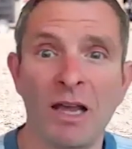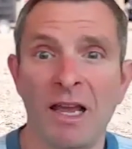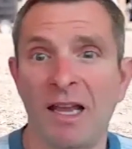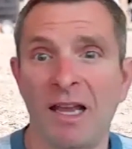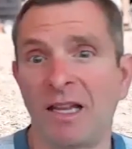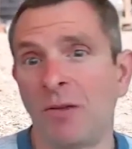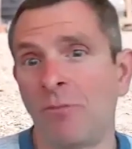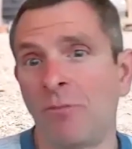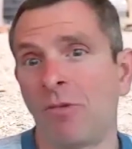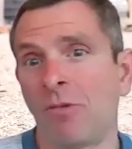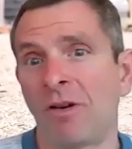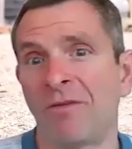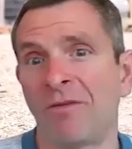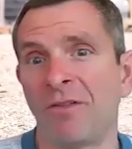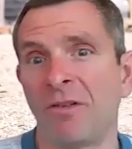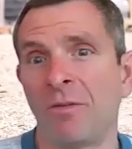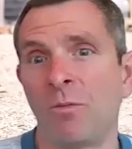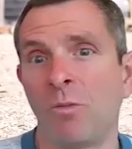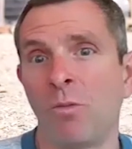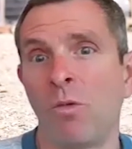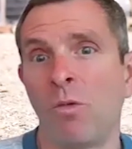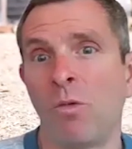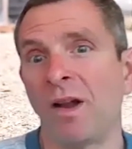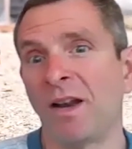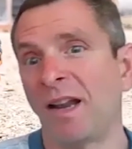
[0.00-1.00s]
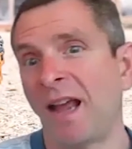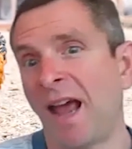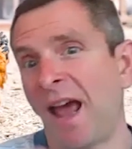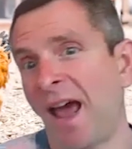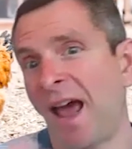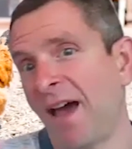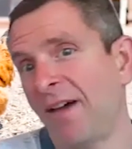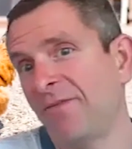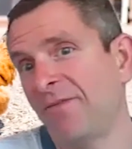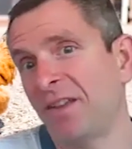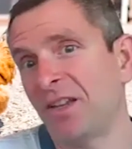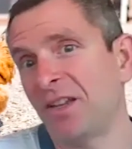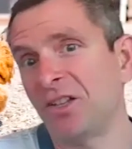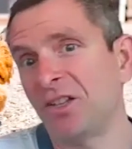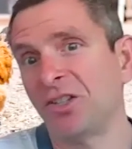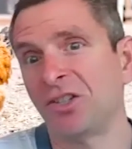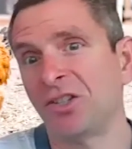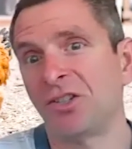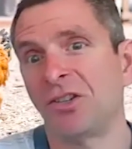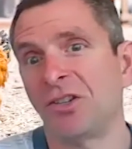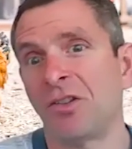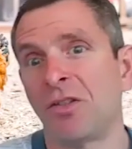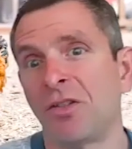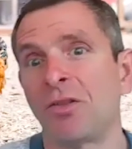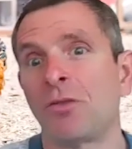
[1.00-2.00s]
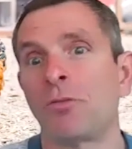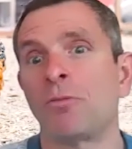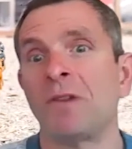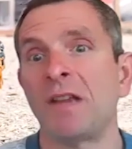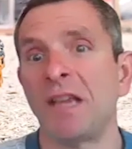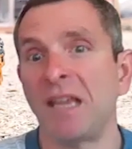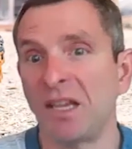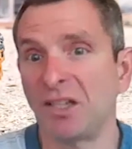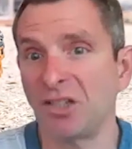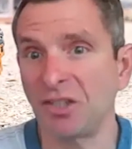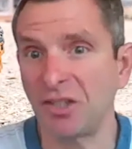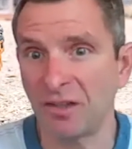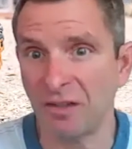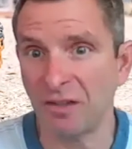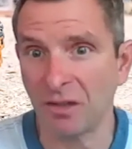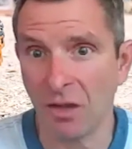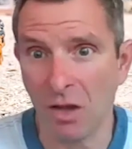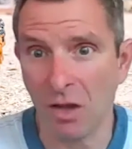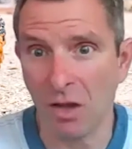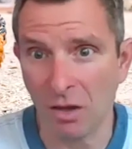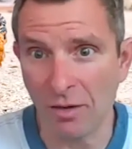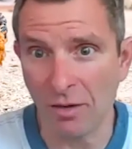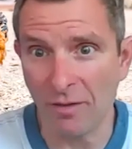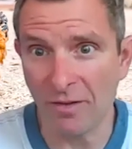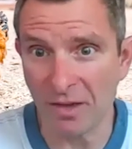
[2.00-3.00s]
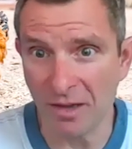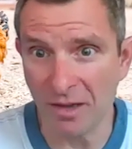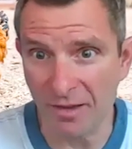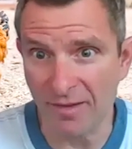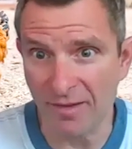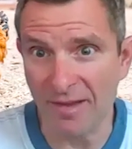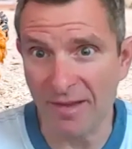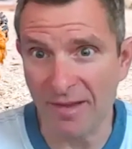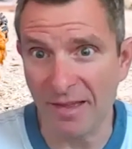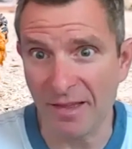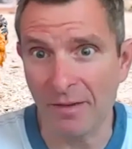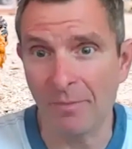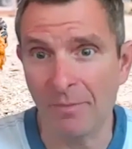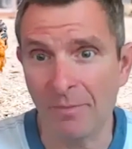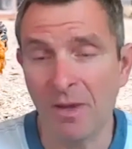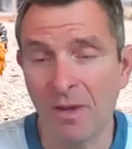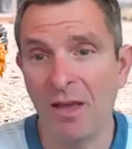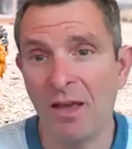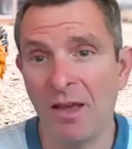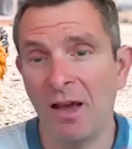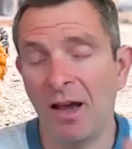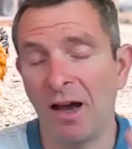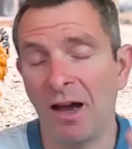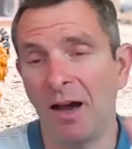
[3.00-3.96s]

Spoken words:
anywhere from 1/2 inch to 3 inches long, so you can see them,